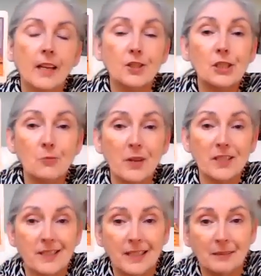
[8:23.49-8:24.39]
She's
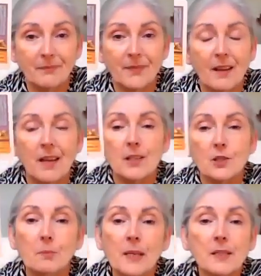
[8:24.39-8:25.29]
resting.
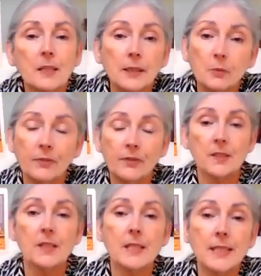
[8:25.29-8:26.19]
So basically what
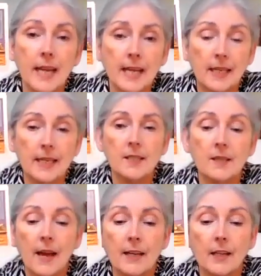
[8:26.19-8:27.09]
this is saying
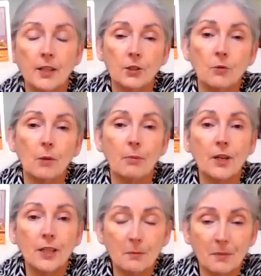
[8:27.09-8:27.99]
is that you are
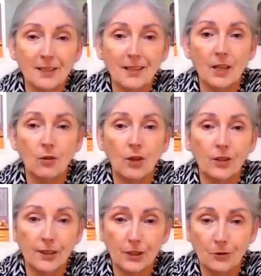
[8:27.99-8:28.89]
burning the midnight
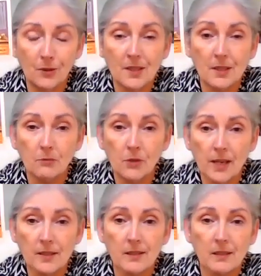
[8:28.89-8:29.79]
oil and you need some
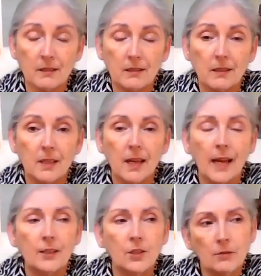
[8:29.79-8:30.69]
rest.
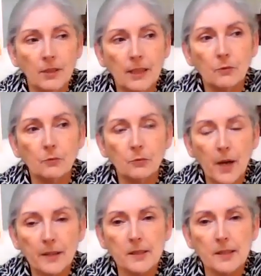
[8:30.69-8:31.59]
And you need
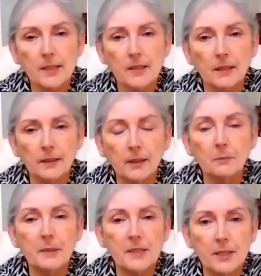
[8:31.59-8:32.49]
rest that's a
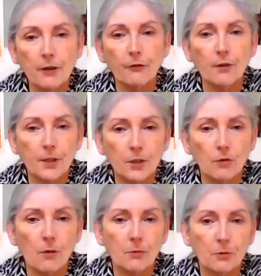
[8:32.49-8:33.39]
little bit different than
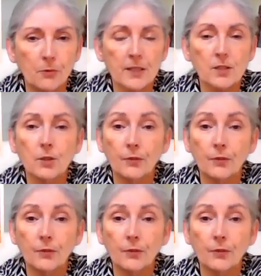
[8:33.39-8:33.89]
normal rest.